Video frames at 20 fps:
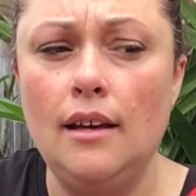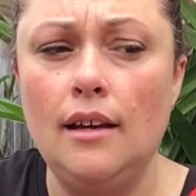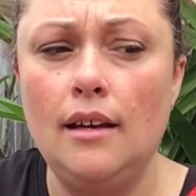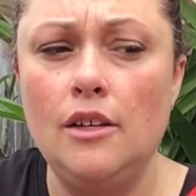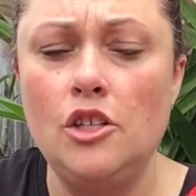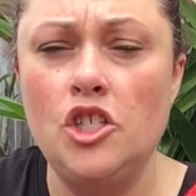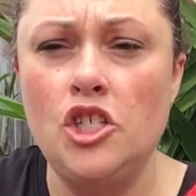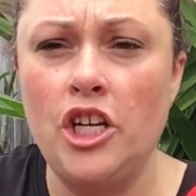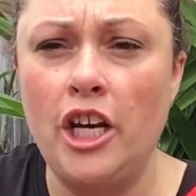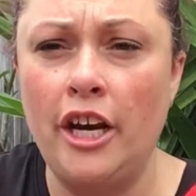
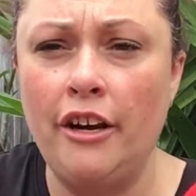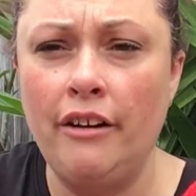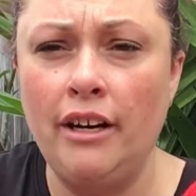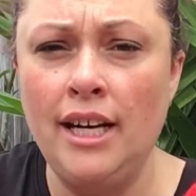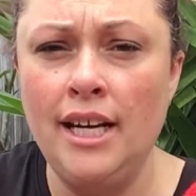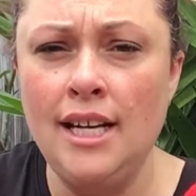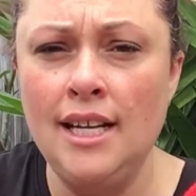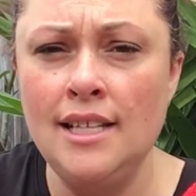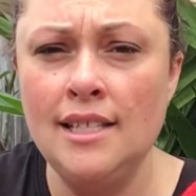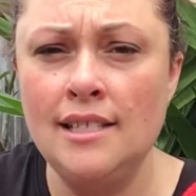
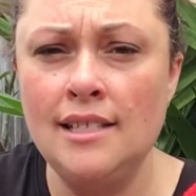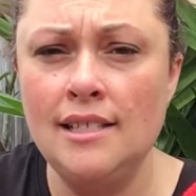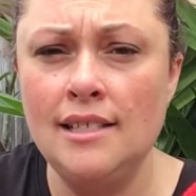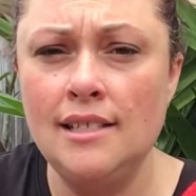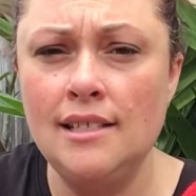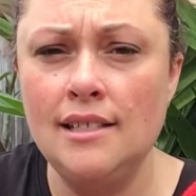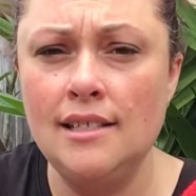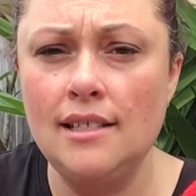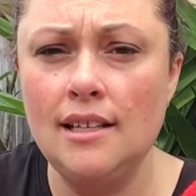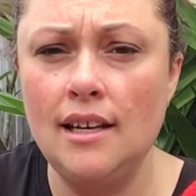cherries
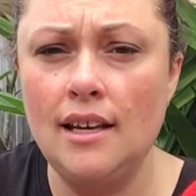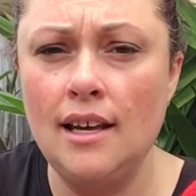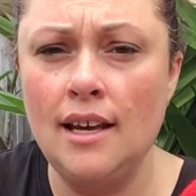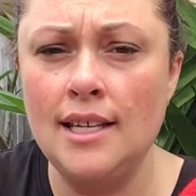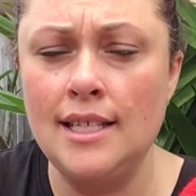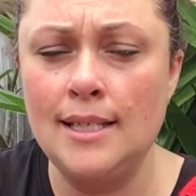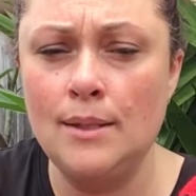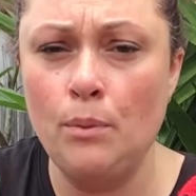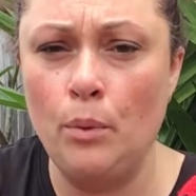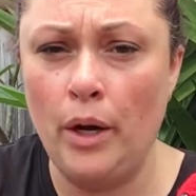
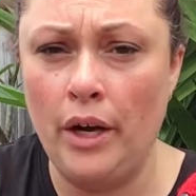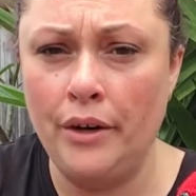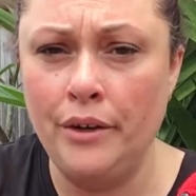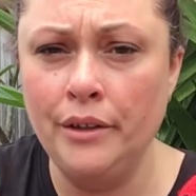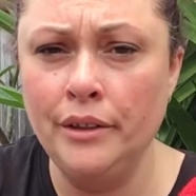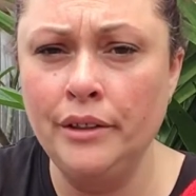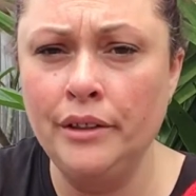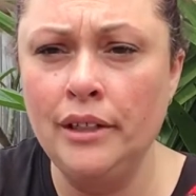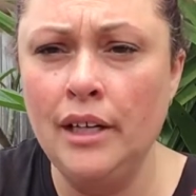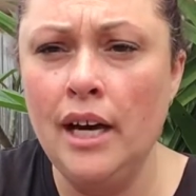as
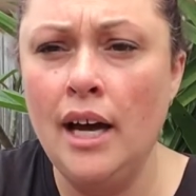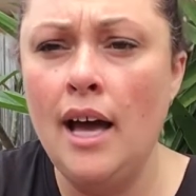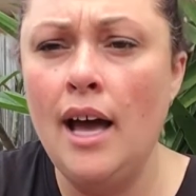well.